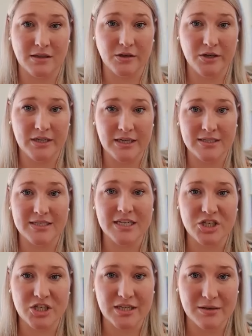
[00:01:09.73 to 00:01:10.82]
learning and
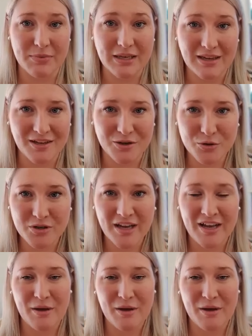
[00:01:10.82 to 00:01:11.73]
teaching and being a good